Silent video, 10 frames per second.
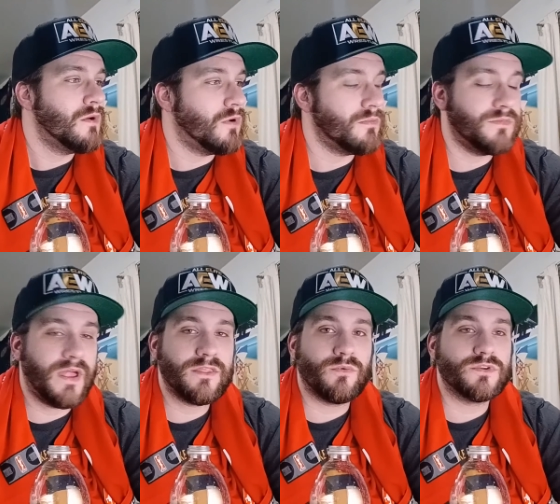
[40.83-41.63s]
Well,
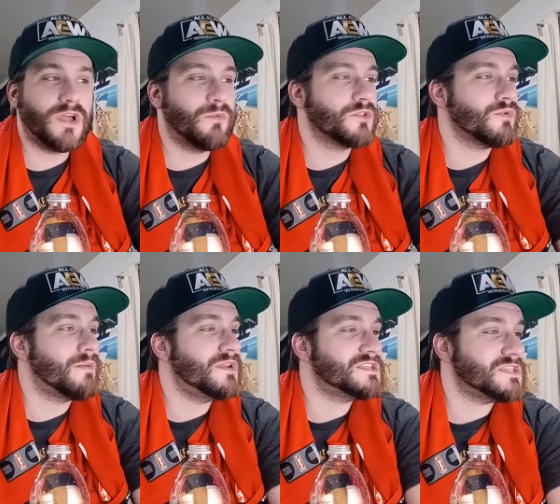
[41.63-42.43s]
now that we're done with the
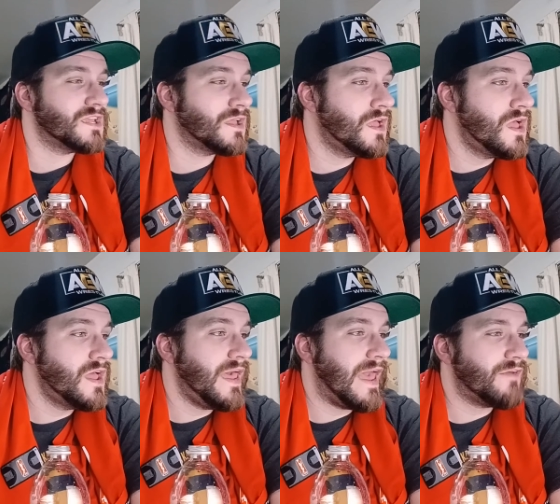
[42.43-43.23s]
reminiscing,
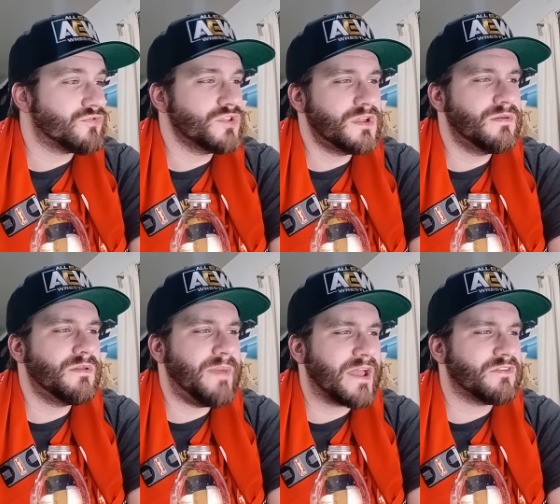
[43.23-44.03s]
after a little bit
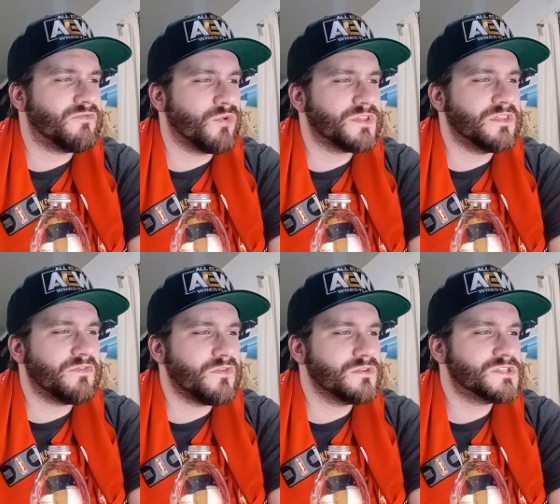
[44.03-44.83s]
of back and forth in the
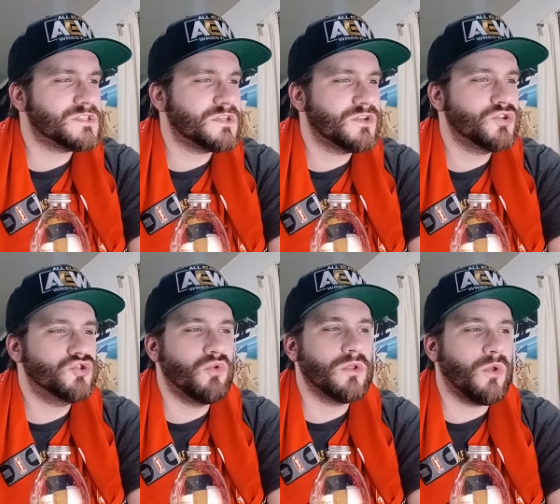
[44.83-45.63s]
first,
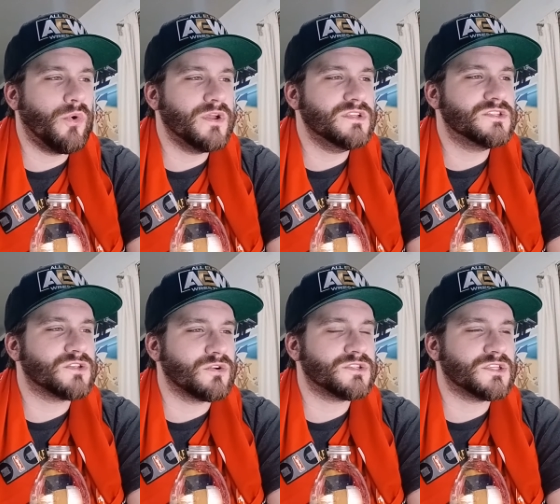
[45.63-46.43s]
Jewel Lloyd
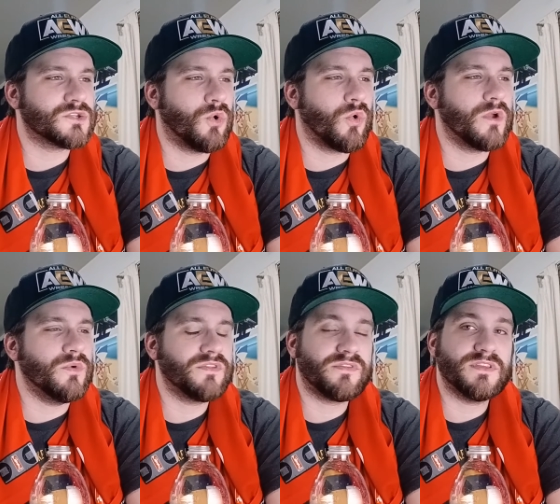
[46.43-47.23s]
starts the scoring
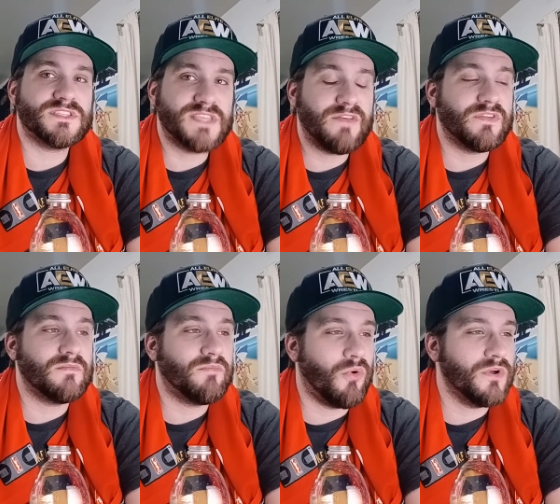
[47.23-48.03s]
with
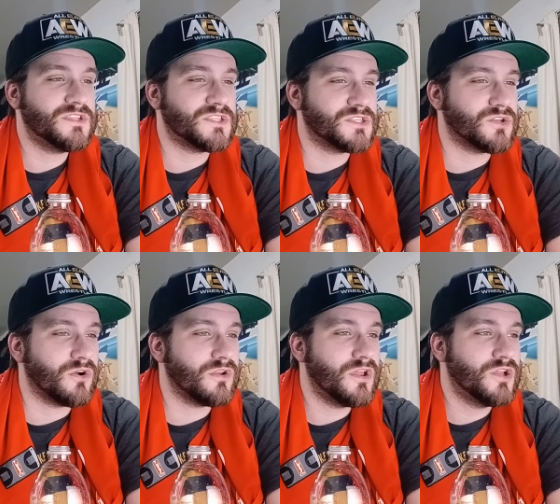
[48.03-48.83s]
7 points to
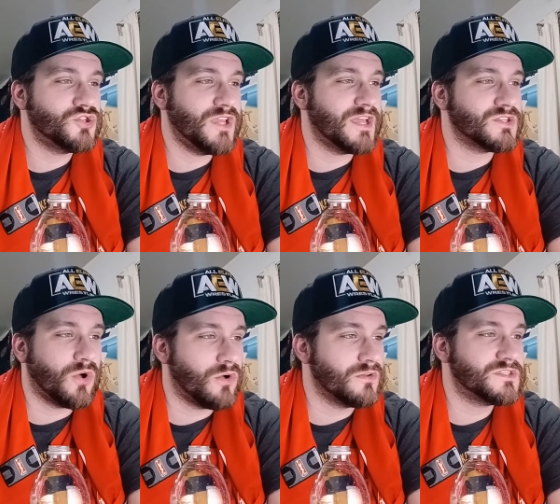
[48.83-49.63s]
start. She has
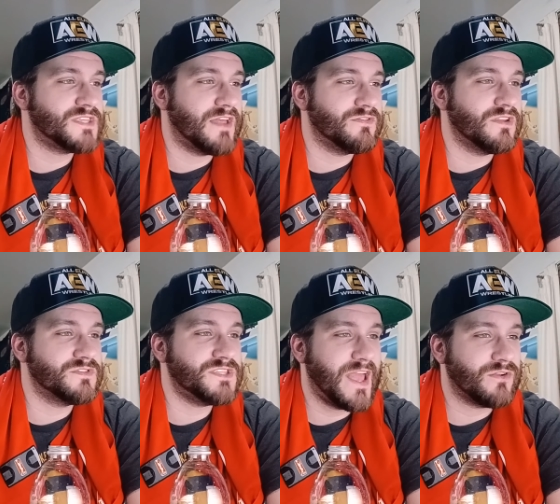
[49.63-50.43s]
all 7 of
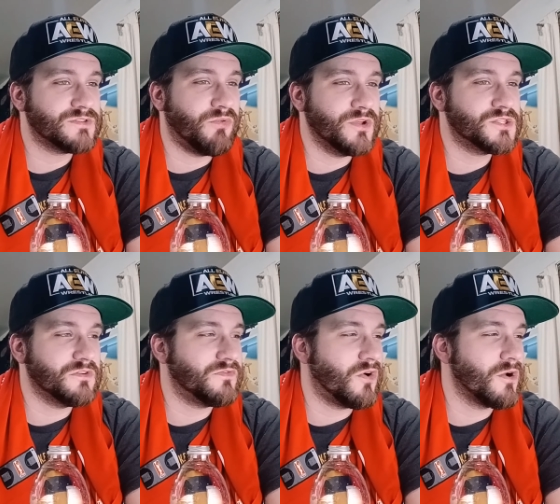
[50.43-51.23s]
Seattle's points so
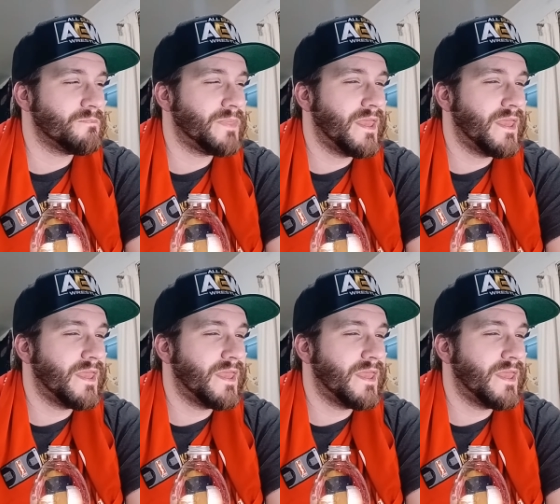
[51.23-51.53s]
far.